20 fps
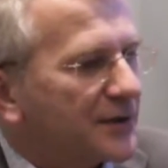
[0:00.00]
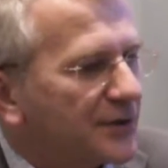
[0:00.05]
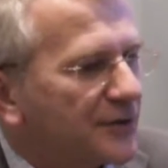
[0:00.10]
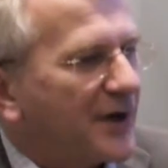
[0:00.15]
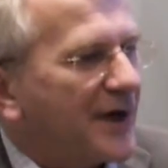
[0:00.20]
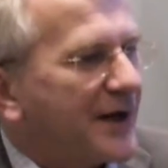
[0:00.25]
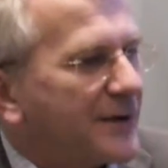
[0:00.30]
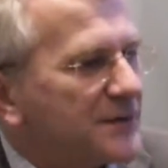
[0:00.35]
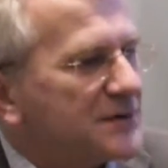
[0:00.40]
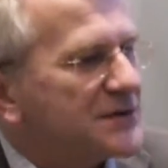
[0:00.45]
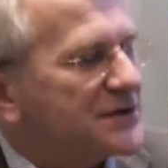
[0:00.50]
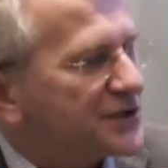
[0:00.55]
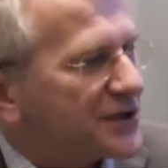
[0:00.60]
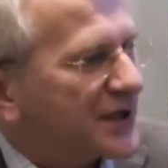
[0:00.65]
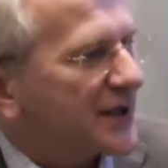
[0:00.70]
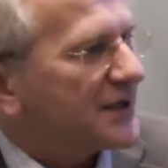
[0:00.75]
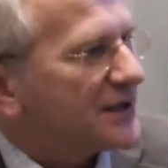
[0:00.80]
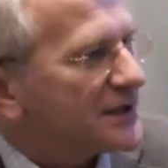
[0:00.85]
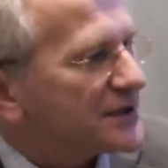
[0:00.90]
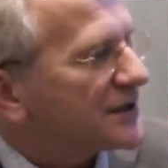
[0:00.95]

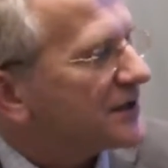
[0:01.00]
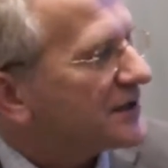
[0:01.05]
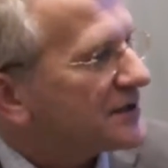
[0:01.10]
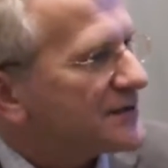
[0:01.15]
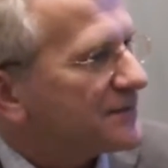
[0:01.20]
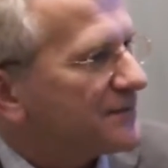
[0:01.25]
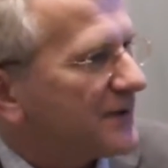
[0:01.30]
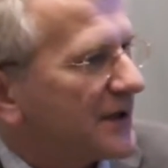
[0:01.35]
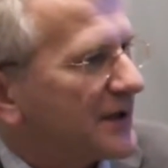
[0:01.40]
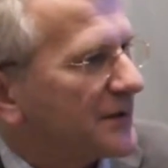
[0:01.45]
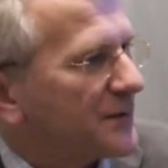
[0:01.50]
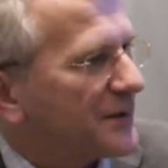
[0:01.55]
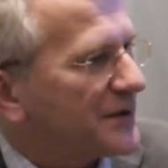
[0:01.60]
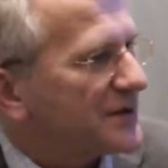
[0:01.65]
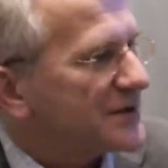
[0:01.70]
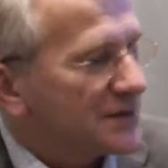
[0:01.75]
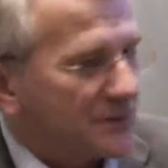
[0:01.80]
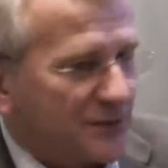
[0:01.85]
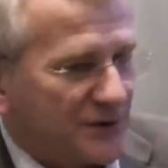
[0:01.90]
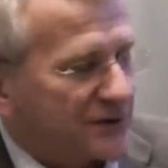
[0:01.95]
ground-changing
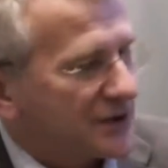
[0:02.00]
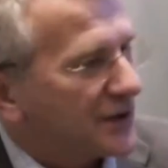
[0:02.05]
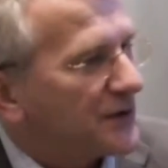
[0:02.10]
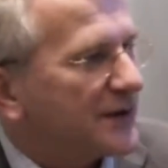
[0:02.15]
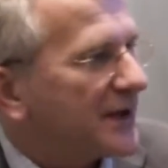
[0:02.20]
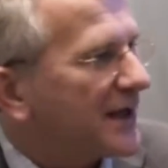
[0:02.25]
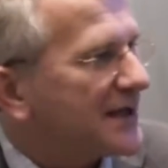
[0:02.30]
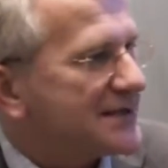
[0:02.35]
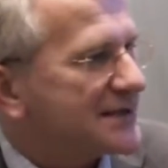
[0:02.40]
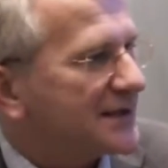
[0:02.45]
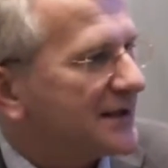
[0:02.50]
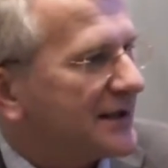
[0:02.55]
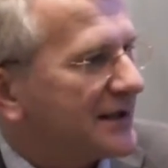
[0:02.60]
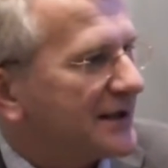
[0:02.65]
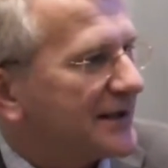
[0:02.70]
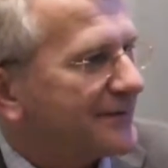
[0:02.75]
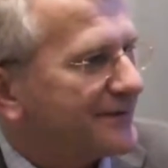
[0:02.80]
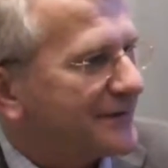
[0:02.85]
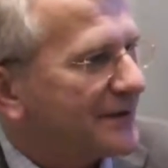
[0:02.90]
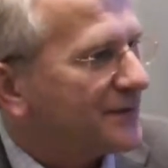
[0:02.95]
developments that we're showcasing
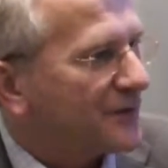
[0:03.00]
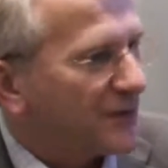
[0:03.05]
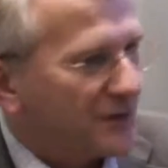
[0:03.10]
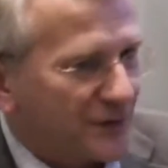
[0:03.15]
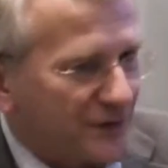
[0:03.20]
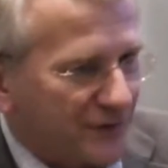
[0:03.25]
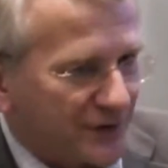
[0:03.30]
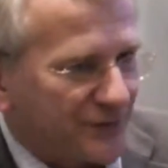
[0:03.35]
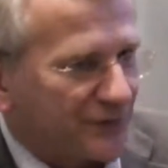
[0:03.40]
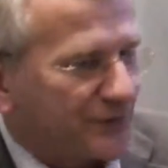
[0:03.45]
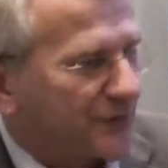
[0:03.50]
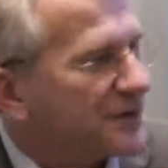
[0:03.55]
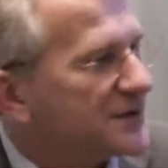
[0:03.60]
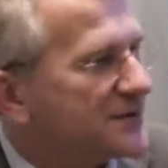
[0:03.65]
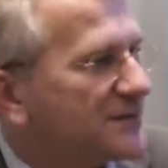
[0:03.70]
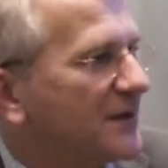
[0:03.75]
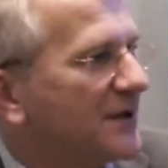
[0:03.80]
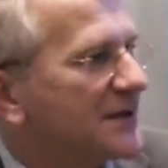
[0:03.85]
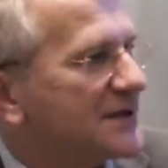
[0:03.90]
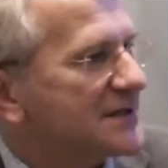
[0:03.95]
here. If you look at the
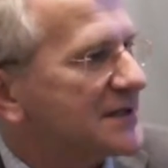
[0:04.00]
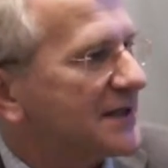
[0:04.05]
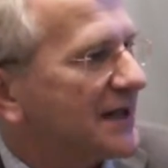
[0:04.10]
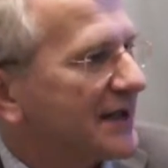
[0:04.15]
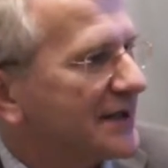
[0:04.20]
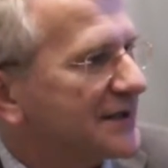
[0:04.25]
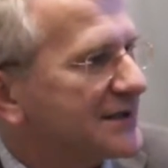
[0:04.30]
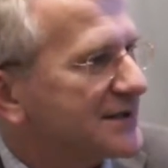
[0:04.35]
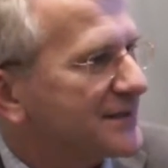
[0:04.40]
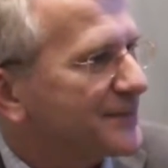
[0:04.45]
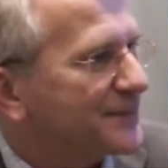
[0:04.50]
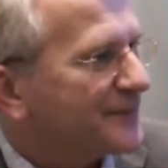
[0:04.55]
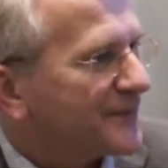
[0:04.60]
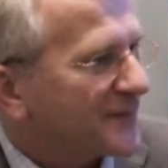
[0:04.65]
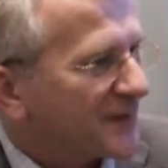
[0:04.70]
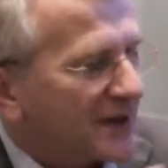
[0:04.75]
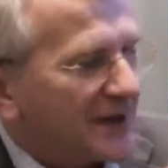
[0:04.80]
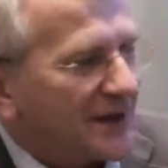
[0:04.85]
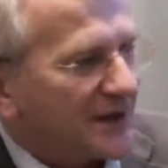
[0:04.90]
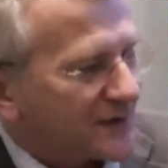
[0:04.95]
front of our stand,
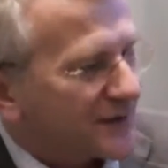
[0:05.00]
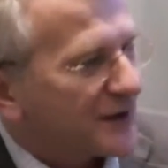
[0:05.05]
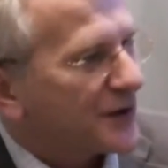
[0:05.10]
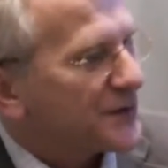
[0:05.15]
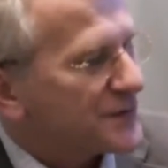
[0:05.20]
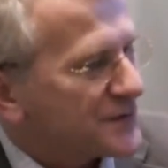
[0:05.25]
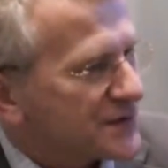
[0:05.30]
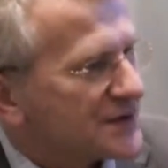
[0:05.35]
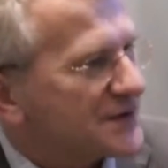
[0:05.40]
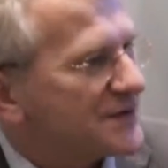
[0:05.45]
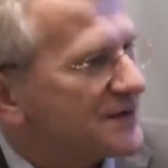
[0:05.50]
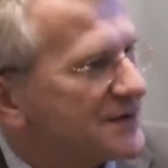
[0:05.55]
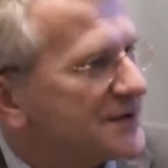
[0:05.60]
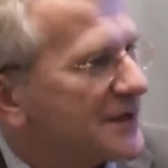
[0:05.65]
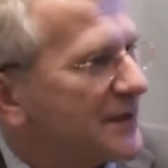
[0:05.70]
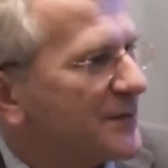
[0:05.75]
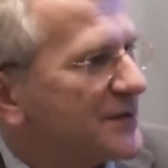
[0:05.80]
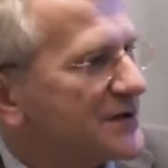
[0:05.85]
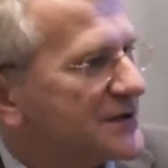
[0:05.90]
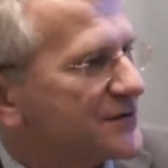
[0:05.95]
those
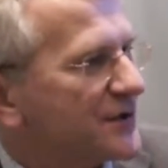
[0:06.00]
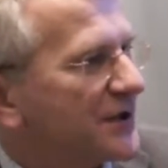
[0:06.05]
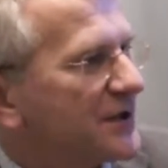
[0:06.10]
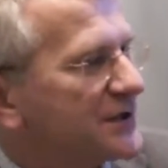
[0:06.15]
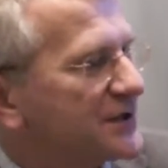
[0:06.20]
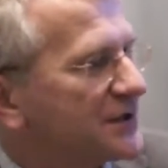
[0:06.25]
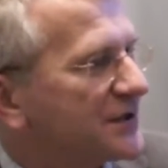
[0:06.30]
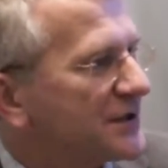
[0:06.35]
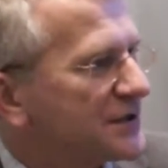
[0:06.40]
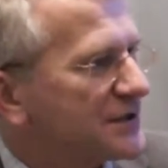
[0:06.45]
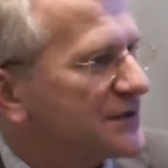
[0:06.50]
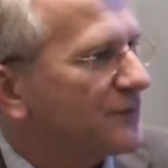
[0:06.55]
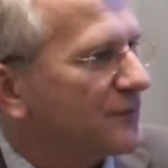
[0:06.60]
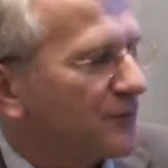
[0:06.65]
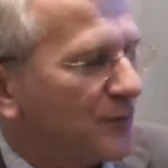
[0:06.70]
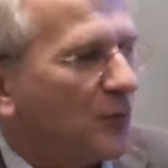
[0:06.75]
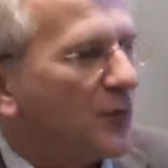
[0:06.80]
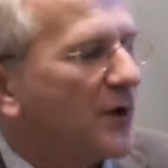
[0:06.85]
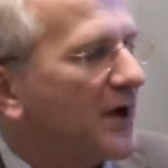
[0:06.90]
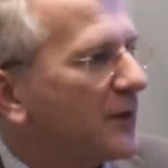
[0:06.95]
demonstrations of
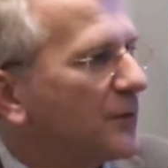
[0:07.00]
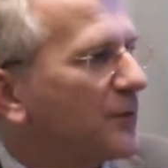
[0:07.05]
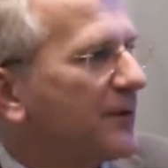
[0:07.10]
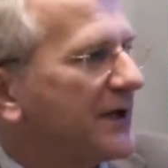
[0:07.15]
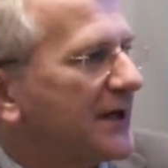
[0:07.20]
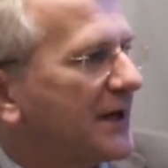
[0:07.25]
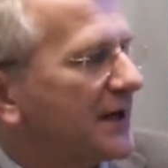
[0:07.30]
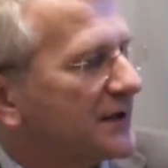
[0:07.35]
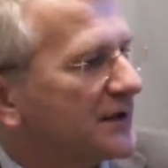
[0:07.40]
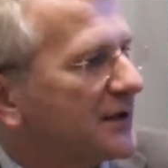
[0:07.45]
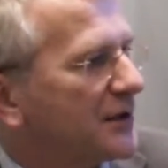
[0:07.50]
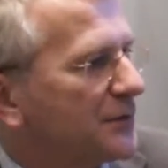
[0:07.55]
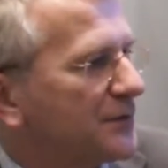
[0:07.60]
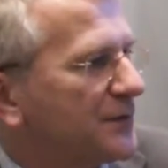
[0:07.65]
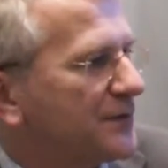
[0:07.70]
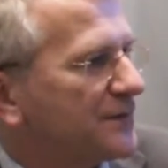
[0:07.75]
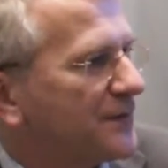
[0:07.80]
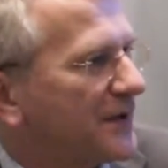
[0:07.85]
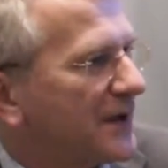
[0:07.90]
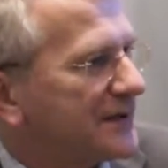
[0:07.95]
where we can go
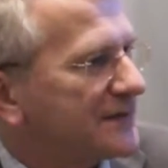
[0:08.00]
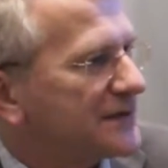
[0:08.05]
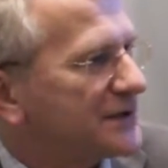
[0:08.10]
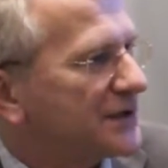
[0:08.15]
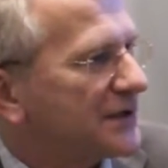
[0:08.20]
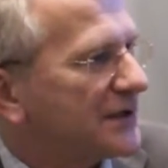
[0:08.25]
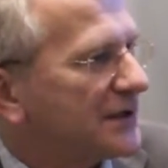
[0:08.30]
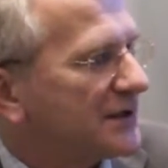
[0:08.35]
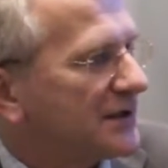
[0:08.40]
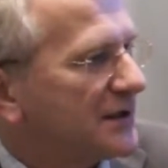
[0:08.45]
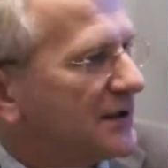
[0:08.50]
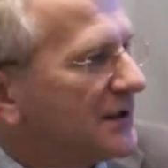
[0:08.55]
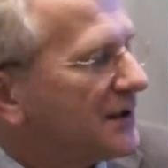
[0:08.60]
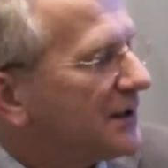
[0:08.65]
with 5G,